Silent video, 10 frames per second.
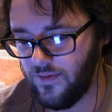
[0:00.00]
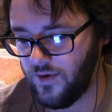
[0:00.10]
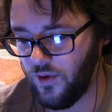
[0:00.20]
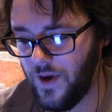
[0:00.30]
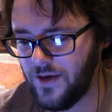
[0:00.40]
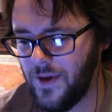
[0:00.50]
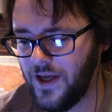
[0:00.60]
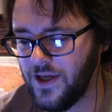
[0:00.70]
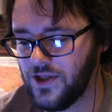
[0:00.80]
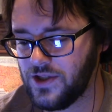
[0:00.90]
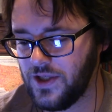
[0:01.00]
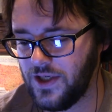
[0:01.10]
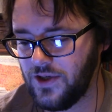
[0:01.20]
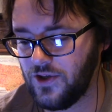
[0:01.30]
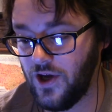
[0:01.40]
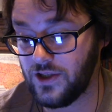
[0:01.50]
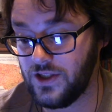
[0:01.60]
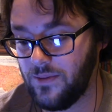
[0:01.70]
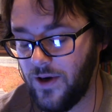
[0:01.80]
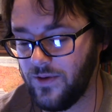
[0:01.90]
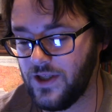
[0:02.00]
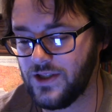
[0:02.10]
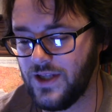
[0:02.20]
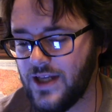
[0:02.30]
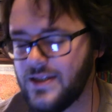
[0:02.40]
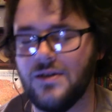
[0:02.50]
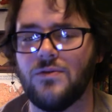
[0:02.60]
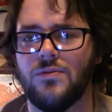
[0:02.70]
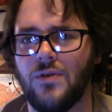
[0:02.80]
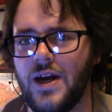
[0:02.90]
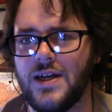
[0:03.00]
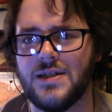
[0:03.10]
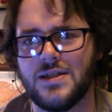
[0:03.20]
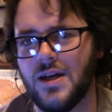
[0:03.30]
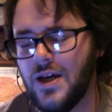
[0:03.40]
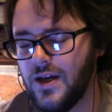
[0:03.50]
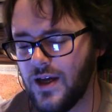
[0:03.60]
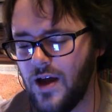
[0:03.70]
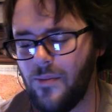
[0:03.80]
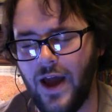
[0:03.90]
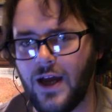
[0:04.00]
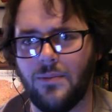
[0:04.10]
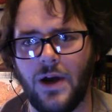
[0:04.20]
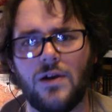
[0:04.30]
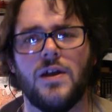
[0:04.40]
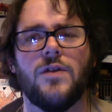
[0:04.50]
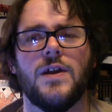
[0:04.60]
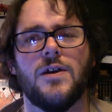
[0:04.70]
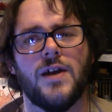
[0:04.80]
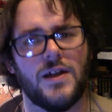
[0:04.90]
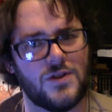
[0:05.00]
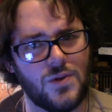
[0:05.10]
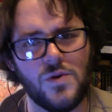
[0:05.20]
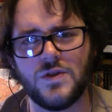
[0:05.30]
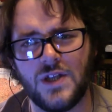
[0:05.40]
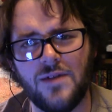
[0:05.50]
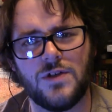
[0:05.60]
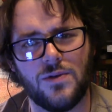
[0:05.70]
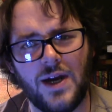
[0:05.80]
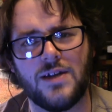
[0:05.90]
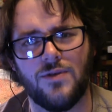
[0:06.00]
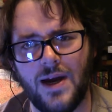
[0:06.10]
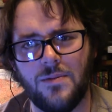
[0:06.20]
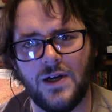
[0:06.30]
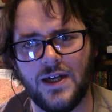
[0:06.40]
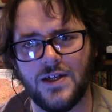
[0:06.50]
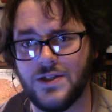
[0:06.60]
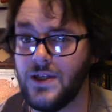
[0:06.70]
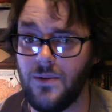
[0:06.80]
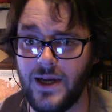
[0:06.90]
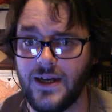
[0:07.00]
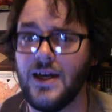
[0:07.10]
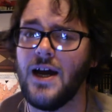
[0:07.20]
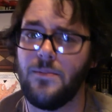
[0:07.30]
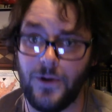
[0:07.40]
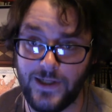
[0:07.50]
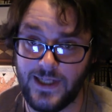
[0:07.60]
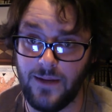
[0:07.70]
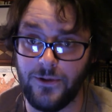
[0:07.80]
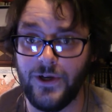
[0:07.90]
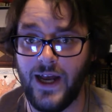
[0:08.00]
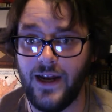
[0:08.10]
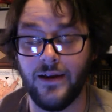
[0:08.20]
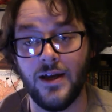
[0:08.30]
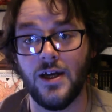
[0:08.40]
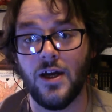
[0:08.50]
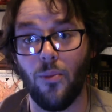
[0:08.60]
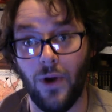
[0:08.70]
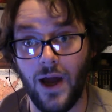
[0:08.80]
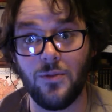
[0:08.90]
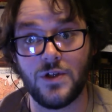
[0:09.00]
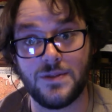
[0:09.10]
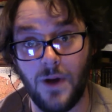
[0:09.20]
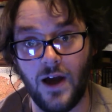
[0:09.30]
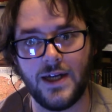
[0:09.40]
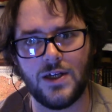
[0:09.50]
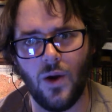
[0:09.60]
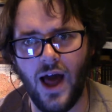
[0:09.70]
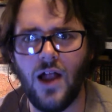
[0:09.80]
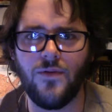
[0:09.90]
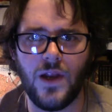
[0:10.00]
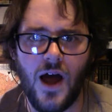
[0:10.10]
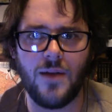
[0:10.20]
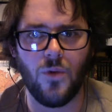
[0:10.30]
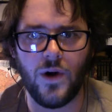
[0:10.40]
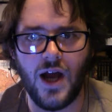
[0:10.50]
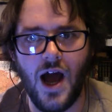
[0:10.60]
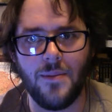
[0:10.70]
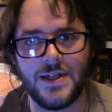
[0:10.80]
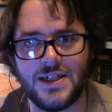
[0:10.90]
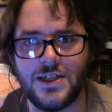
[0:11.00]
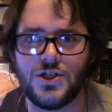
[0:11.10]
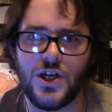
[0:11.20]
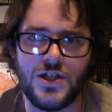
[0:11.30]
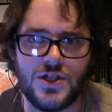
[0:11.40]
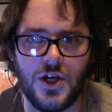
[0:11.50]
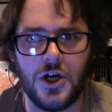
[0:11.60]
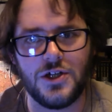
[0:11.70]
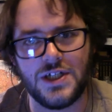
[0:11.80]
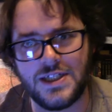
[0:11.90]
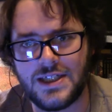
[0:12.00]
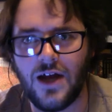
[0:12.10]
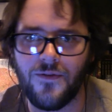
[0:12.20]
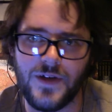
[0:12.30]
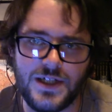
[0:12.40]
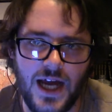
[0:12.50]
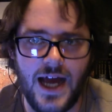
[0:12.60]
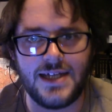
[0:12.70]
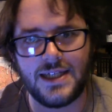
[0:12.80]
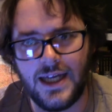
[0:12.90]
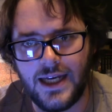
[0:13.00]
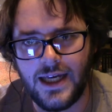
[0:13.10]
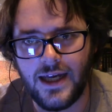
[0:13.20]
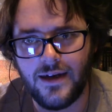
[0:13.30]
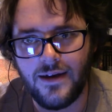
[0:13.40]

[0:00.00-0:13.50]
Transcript: Correct my English, and then you can talk shit about religion. That's the greatest comeback, apparently, on the internet. Trolls love to correct grammar in English. You know what? I'm pretty damn good at it but I'm responding to a hell of a lot more comments than just yours, you selfish ass idiot.